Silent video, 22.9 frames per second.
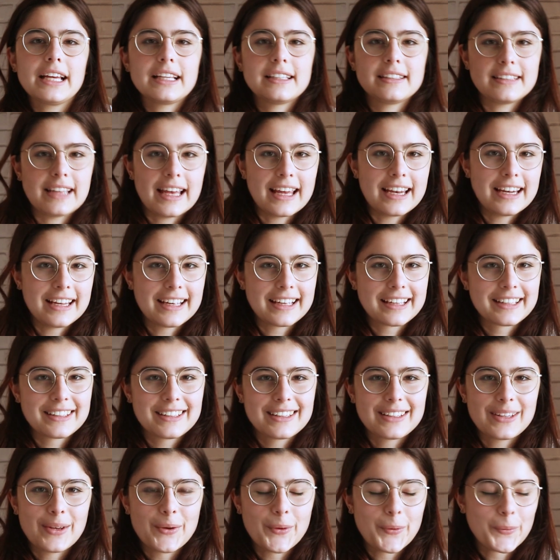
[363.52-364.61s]
aesthetic.
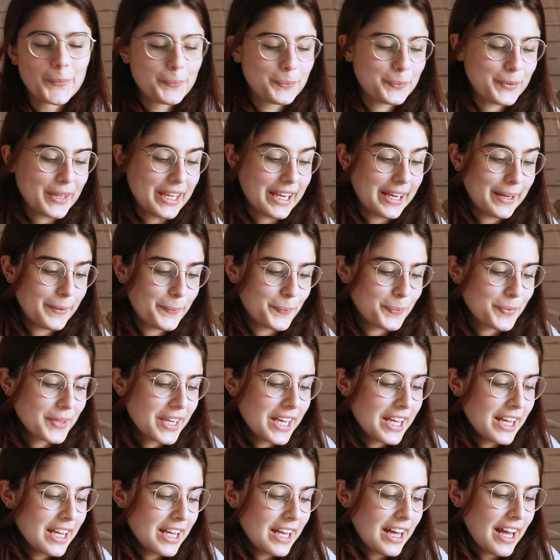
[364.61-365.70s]
So yeah,
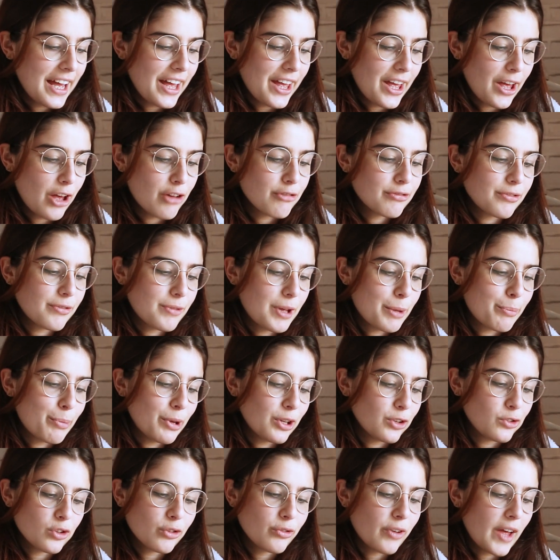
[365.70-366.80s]
I have a
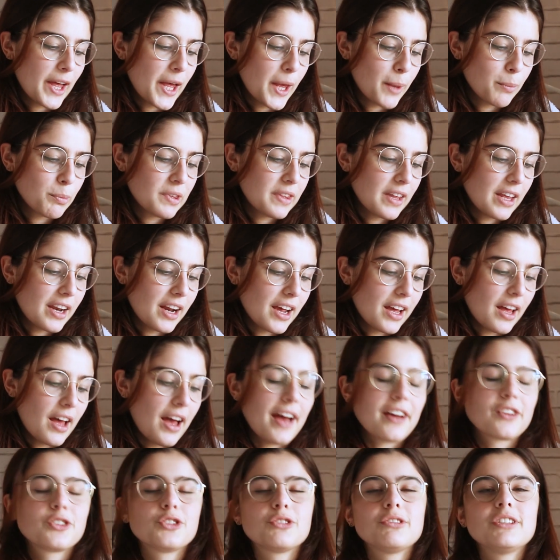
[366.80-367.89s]
bunch of apps that I
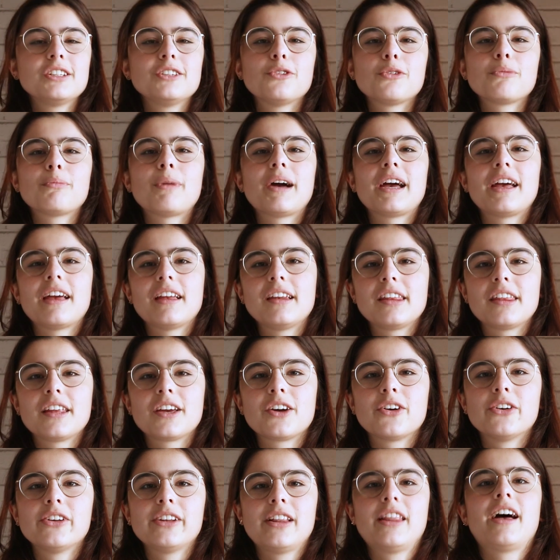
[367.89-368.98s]
actually don't buy
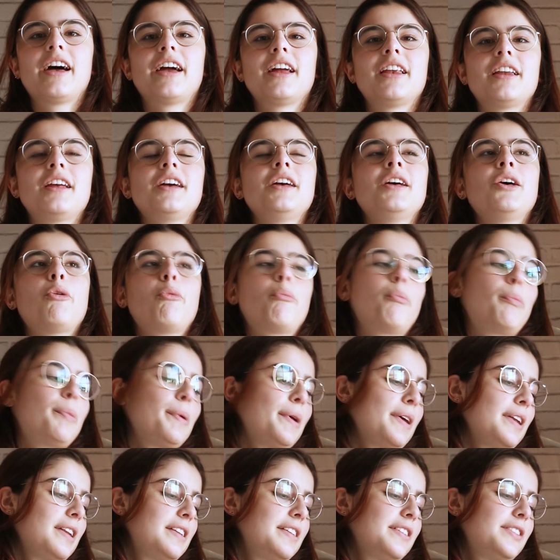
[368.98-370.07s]
anything online,
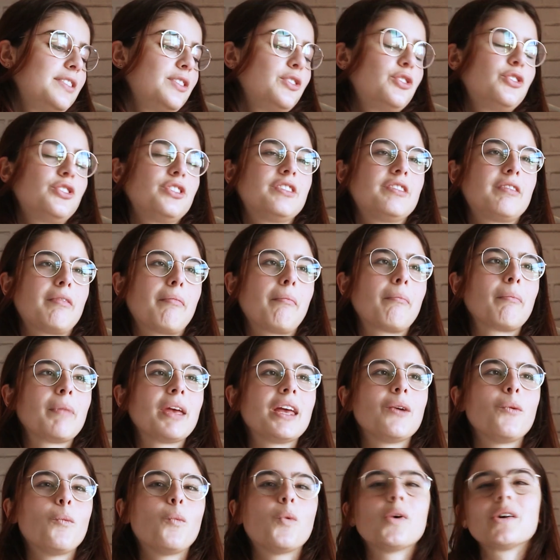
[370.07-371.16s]
but this is just
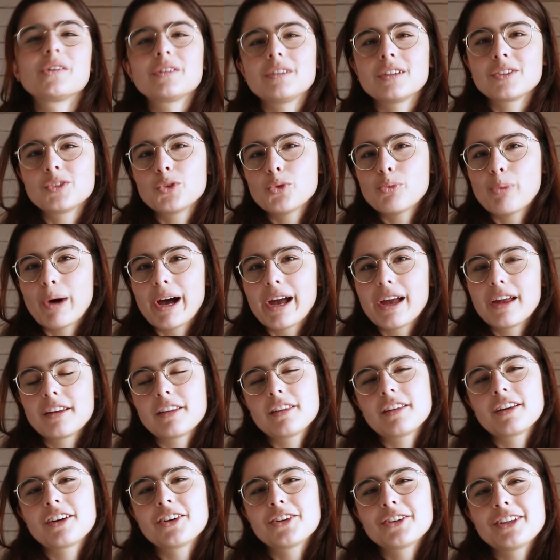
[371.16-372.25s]
me wanting to buy
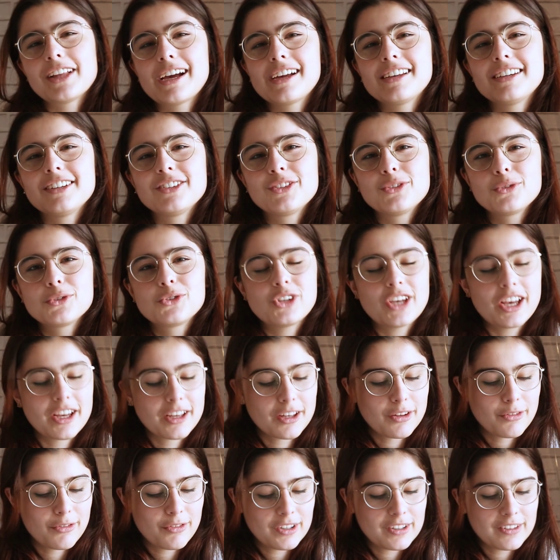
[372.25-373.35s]
anything online and to check
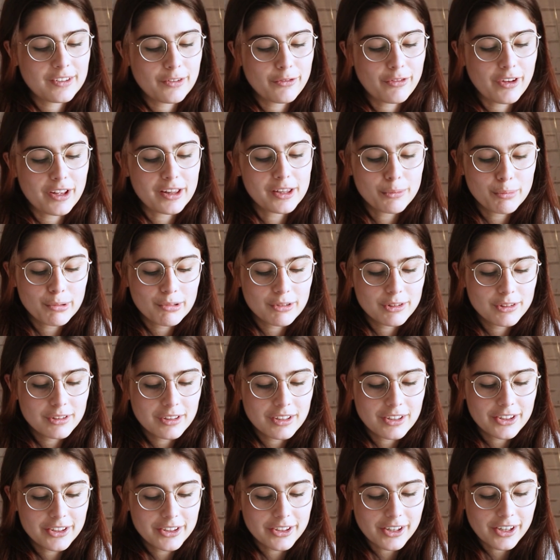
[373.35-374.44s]
if it's available
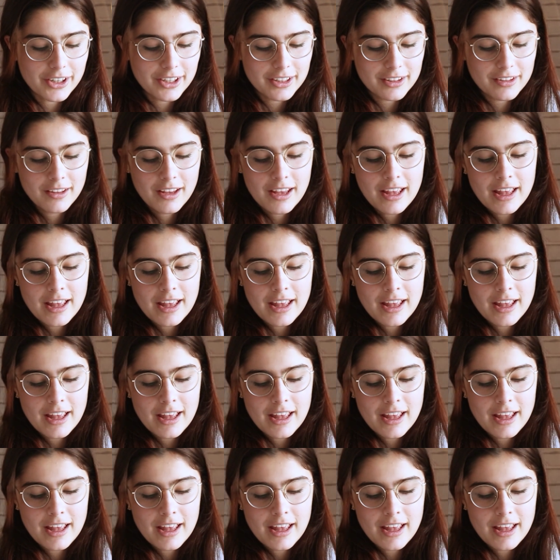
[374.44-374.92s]
or not.